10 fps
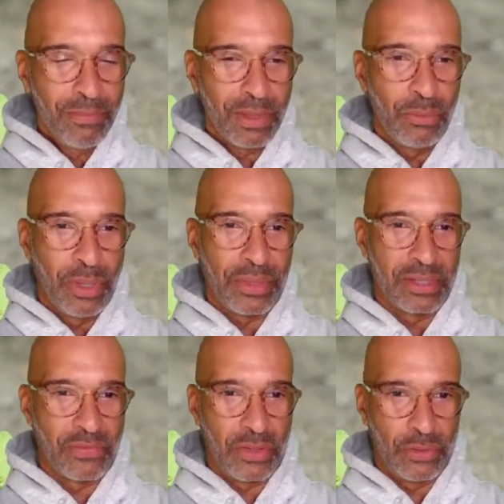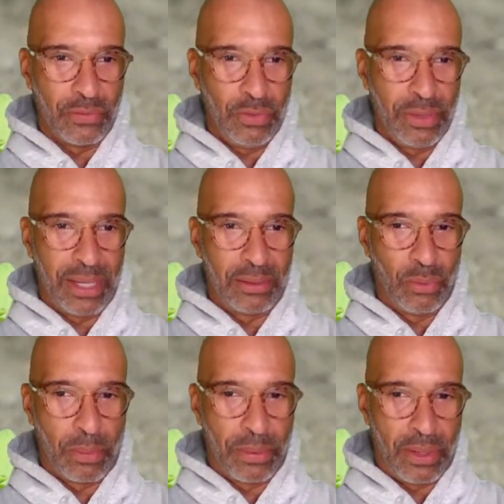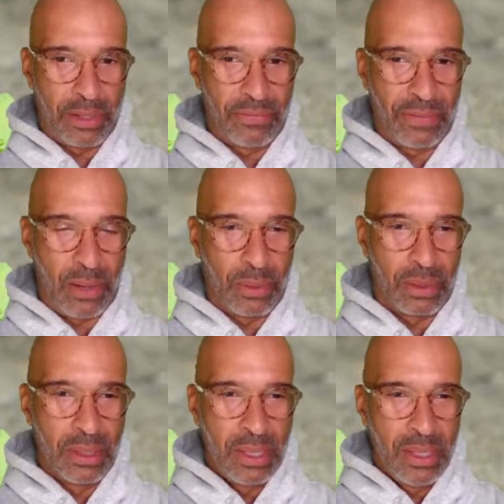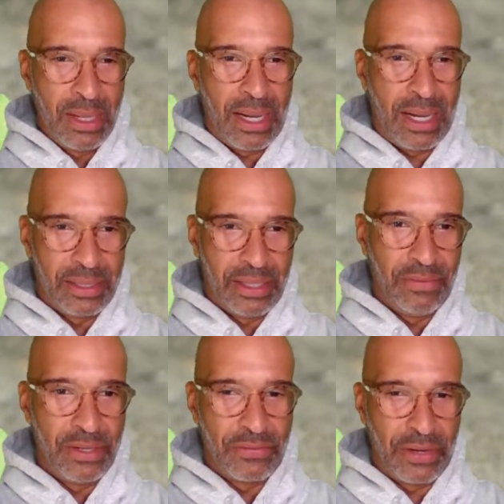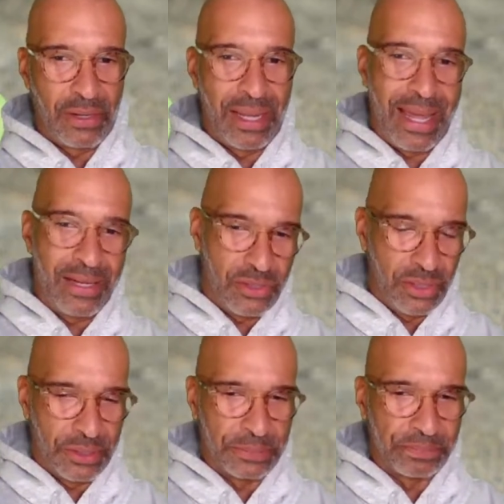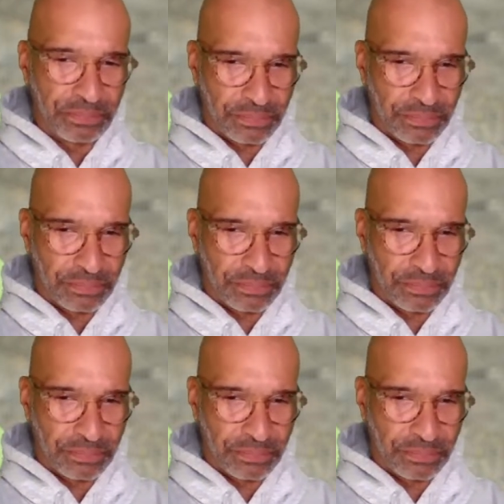with us. For those of you that were part of our holiday vendor fair last year,